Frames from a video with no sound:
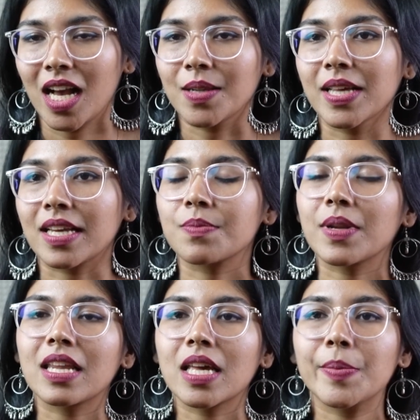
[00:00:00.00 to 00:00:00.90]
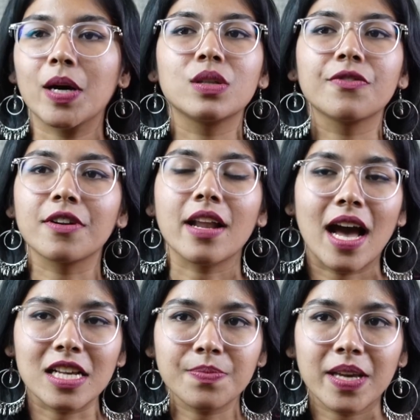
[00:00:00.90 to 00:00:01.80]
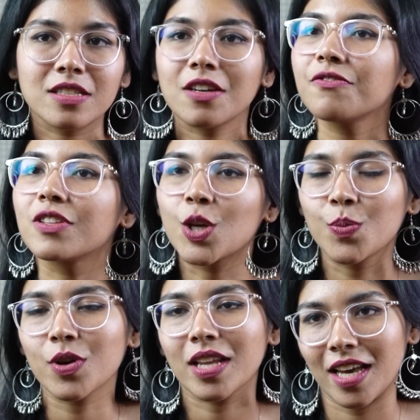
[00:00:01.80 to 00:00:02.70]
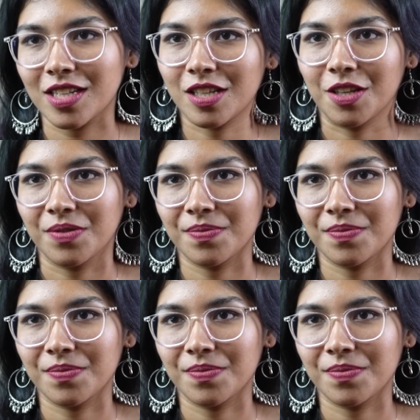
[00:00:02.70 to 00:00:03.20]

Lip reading: I'll be explaining about different aspects of newborn care to you.